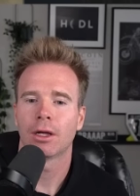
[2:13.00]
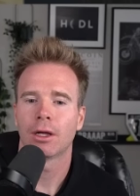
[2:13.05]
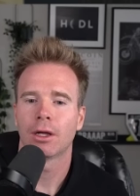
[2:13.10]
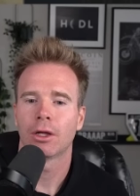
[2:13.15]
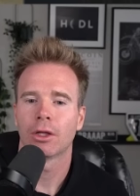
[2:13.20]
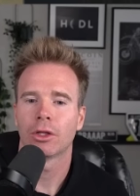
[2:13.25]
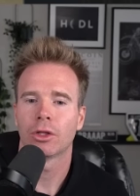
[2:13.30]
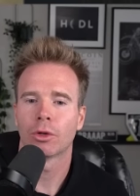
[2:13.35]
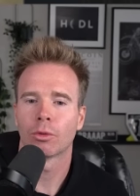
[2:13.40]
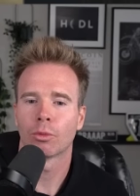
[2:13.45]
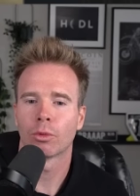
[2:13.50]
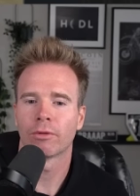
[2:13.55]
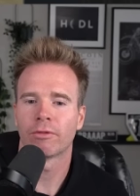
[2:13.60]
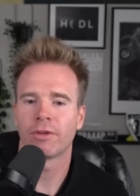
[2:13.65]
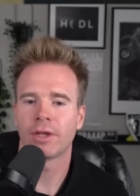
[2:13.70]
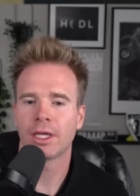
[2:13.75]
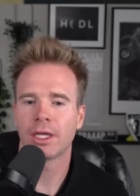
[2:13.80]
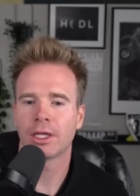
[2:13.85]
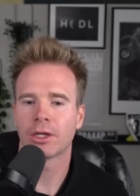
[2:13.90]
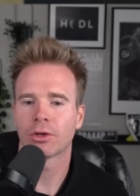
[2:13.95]
the
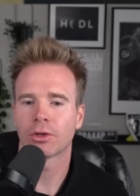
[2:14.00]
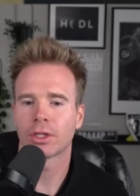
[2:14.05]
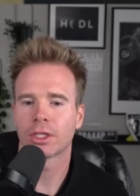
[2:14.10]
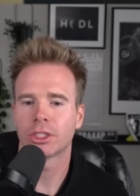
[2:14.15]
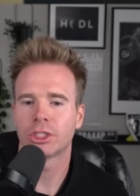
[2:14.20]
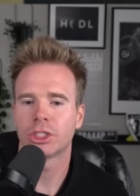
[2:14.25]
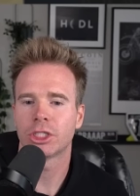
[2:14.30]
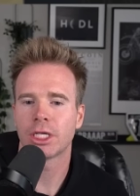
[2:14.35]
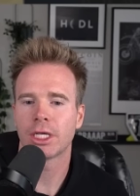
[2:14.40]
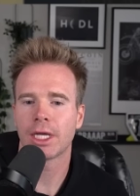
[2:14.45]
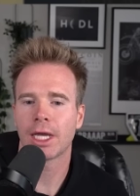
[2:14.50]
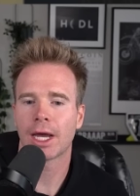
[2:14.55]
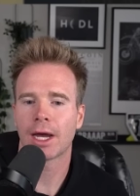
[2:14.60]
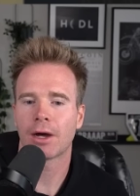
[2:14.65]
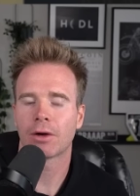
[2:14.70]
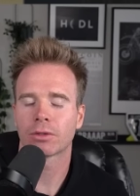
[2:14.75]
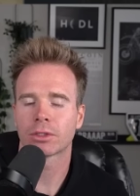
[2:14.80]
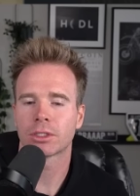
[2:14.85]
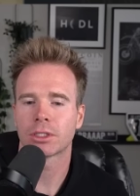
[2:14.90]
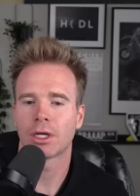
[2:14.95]
ravine or the G
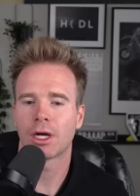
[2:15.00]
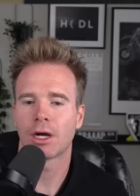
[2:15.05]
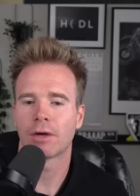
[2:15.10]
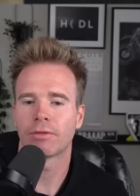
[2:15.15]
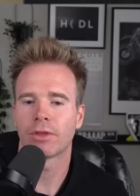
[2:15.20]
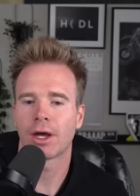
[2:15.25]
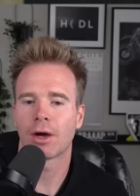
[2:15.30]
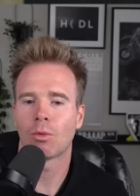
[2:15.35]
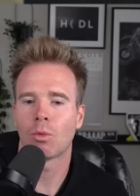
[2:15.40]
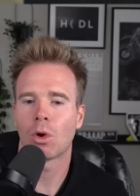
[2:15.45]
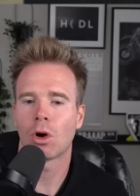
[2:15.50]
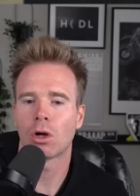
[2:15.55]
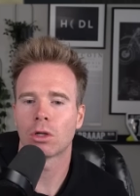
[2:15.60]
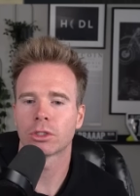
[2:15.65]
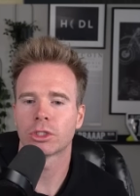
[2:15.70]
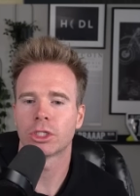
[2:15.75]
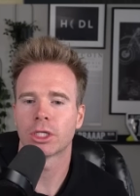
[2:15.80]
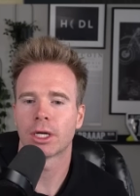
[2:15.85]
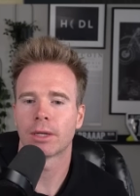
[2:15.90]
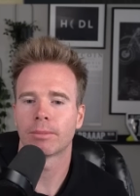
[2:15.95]
out of that wall
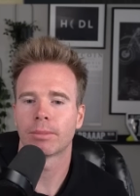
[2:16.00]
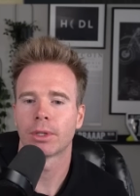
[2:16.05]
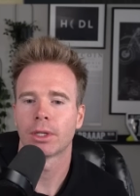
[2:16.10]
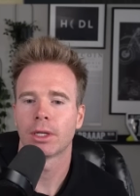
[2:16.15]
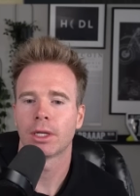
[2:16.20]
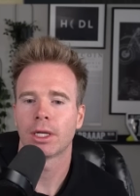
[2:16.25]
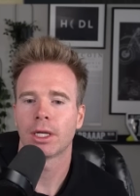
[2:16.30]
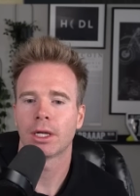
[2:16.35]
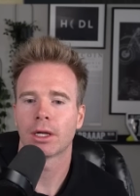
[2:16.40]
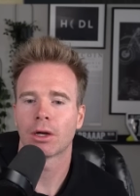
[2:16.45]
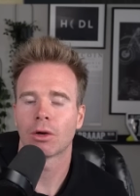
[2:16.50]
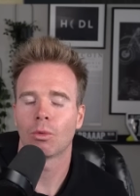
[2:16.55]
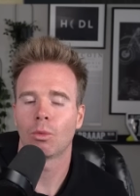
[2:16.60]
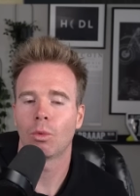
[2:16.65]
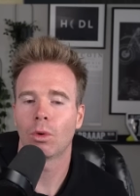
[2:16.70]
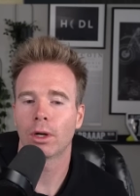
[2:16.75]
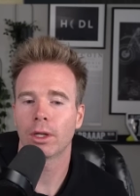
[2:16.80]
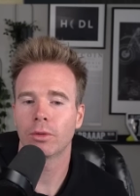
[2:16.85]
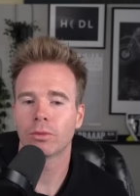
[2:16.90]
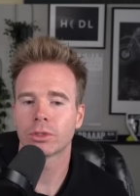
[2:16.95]
jump here.
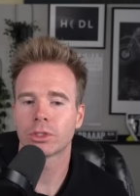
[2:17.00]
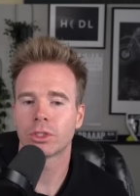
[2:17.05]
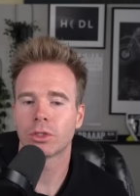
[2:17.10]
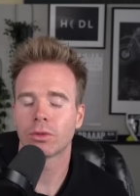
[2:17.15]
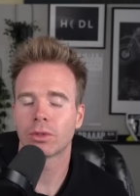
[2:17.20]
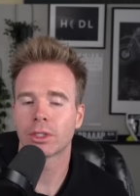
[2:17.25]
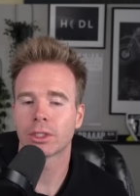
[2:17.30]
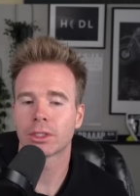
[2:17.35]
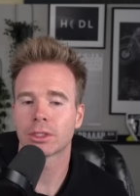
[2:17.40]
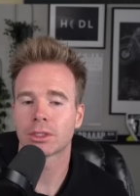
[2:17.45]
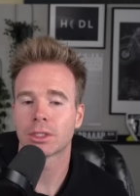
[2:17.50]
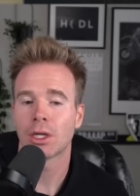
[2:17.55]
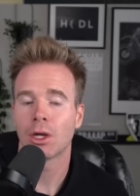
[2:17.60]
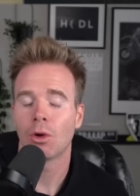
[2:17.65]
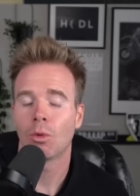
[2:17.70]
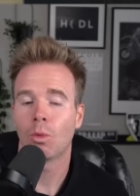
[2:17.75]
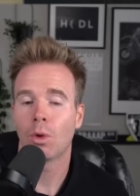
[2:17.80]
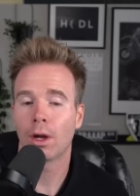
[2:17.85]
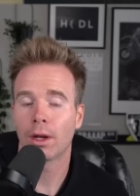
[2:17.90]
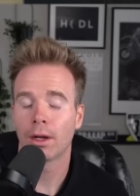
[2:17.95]
What he was doing is
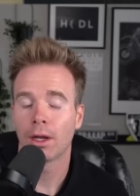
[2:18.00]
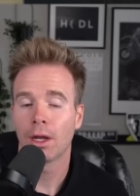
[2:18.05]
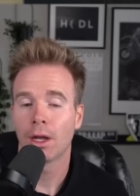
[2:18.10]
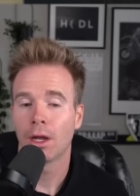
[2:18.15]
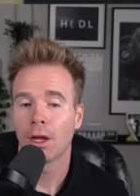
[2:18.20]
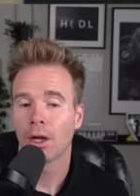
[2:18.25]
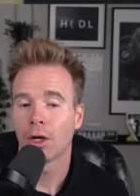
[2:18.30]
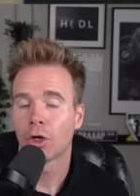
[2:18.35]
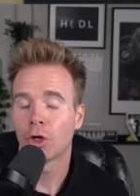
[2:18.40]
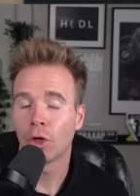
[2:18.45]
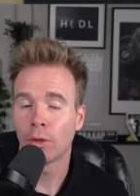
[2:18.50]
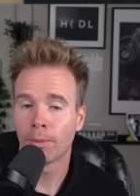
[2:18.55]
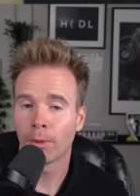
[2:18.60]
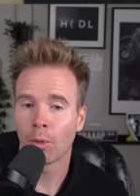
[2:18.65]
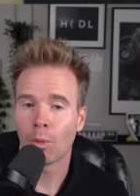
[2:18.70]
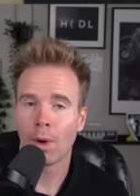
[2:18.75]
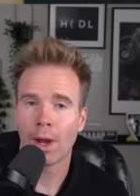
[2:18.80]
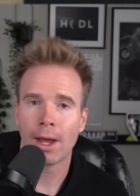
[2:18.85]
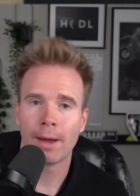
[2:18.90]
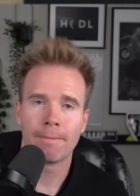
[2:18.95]
what Cooper
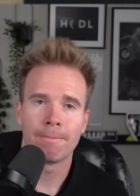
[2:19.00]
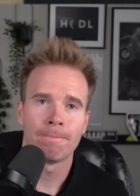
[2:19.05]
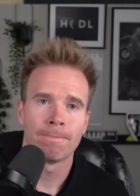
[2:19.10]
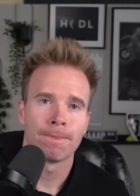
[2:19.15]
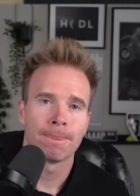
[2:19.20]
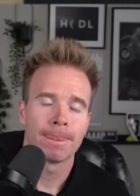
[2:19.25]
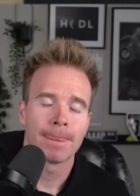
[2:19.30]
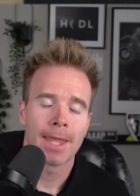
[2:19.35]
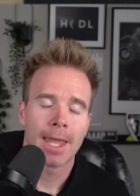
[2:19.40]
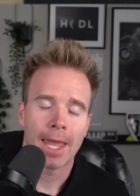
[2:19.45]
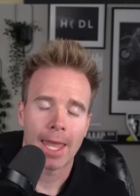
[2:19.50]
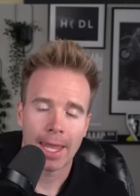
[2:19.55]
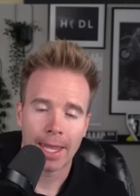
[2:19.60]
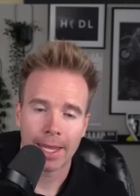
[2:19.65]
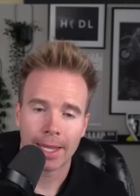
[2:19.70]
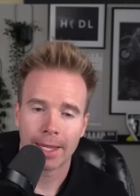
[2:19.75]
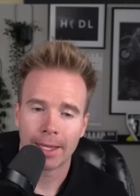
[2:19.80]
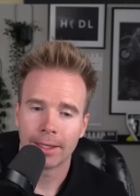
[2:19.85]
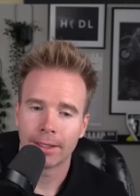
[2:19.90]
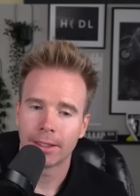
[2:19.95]
Webb
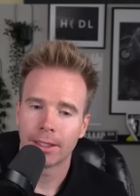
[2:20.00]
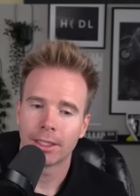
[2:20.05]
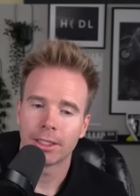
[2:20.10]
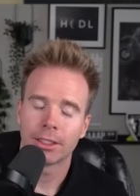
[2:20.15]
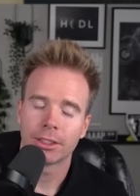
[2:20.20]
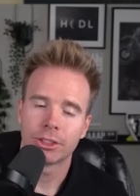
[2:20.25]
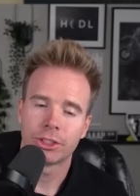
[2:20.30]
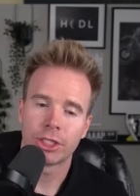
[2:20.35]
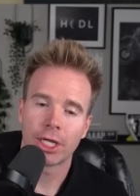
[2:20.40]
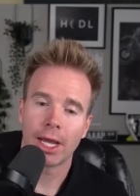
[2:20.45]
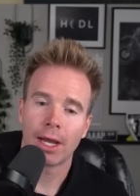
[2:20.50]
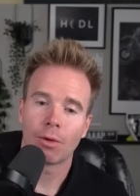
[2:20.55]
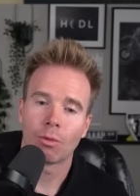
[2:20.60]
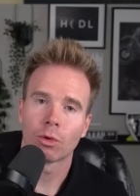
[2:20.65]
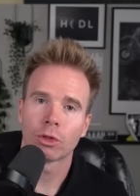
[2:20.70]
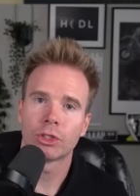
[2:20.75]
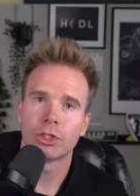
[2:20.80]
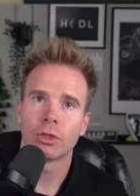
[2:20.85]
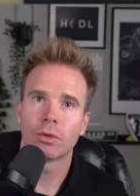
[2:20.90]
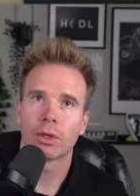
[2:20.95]
and Jett
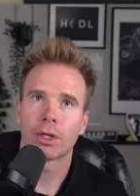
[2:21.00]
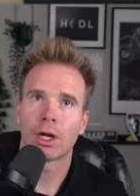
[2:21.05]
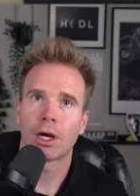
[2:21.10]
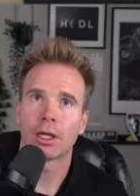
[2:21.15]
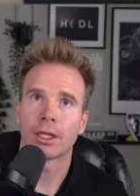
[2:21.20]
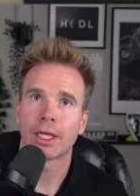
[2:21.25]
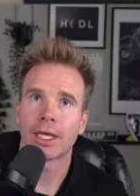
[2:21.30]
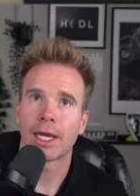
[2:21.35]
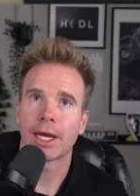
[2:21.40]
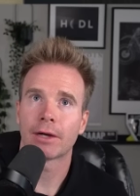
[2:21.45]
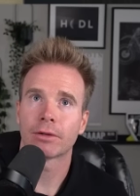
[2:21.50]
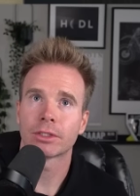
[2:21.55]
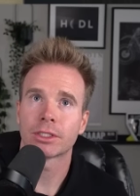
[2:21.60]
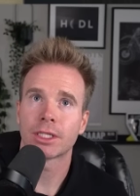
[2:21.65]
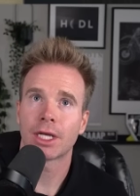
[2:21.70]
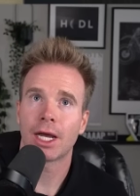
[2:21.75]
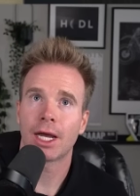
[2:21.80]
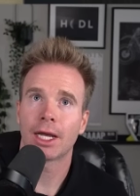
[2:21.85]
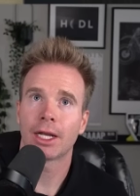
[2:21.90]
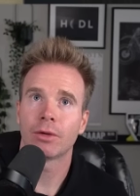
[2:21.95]
were doing on the
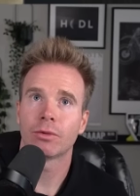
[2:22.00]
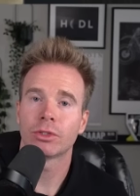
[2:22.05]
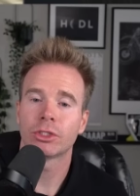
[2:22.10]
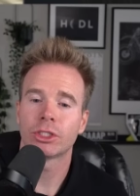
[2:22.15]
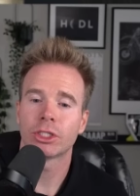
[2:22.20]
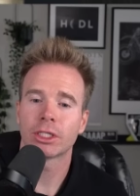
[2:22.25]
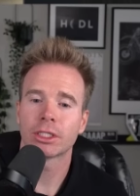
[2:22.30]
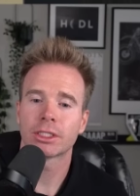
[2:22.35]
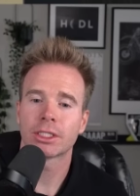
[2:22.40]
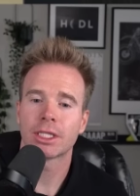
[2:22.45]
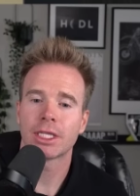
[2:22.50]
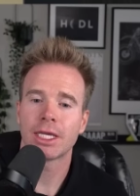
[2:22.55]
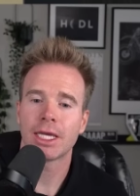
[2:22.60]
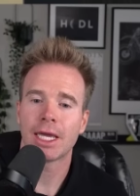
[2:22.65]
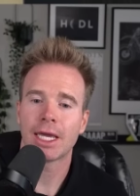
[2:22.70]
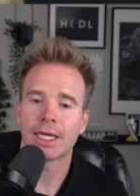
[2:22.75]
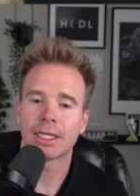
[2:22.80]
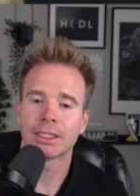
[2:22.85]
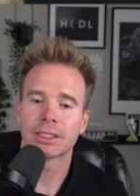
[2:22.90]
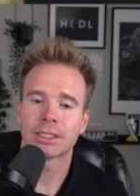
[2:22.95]
outside. It was just the
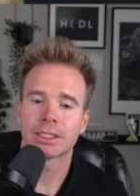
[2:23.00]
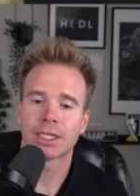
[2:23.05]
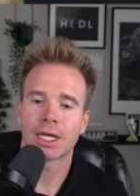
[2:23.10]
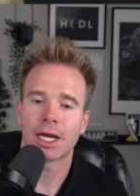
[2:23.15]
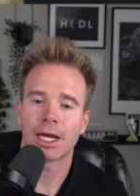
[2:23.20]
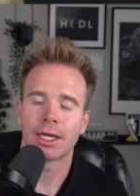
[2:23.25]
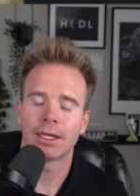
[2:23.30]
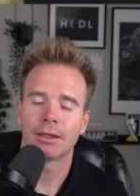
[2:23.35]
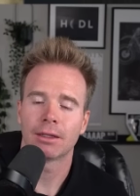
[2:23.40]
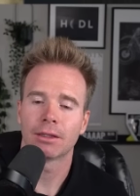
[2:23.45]
inside.